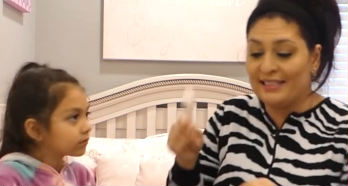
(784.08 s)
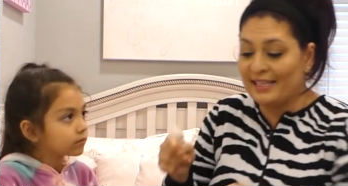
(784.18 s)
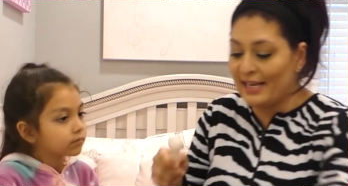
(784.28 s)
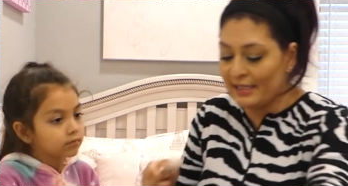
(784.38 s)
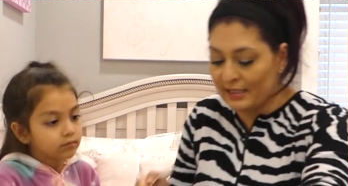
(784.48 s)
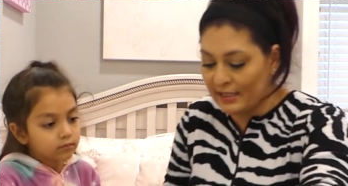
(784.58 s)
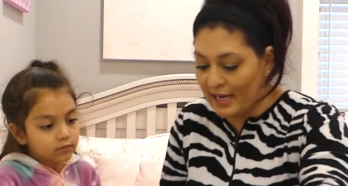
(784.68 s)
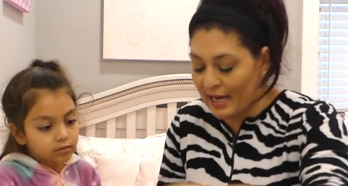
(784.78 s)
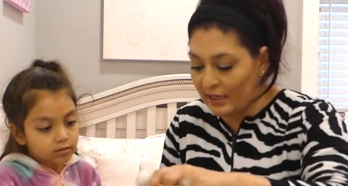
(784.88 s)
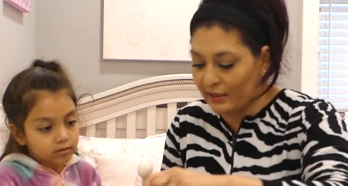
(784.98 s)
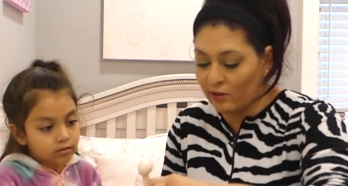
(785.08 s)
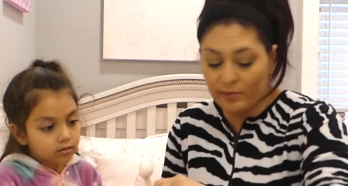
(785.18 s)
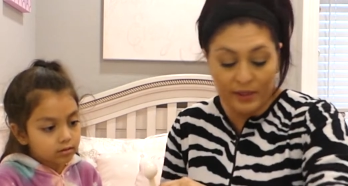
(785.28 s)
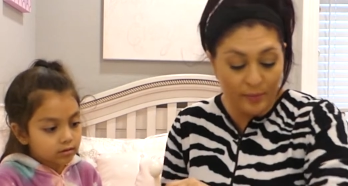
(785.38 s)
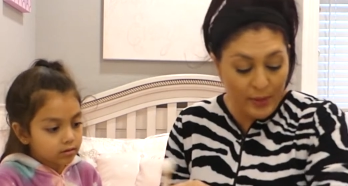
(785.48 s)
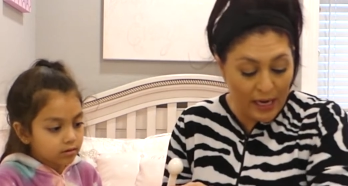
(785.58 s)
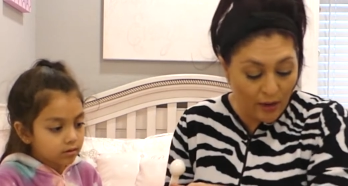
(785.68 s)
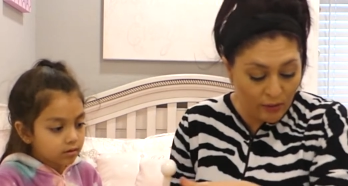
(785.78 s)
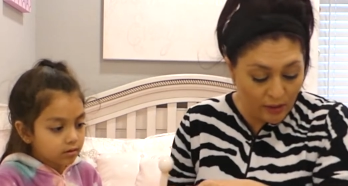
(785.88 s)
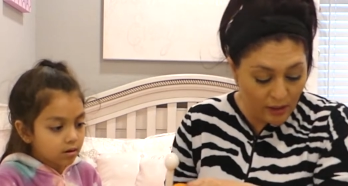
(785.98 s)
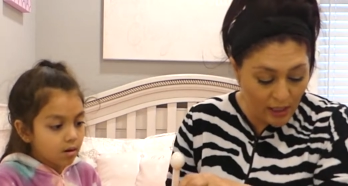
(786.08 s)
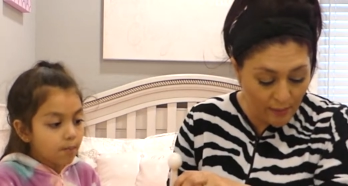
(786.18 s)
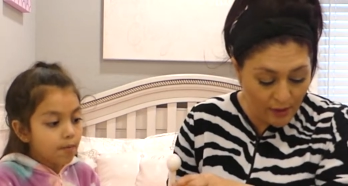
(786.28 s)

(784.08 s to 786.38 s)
Speaker 1: says to add a little bit of powder. 1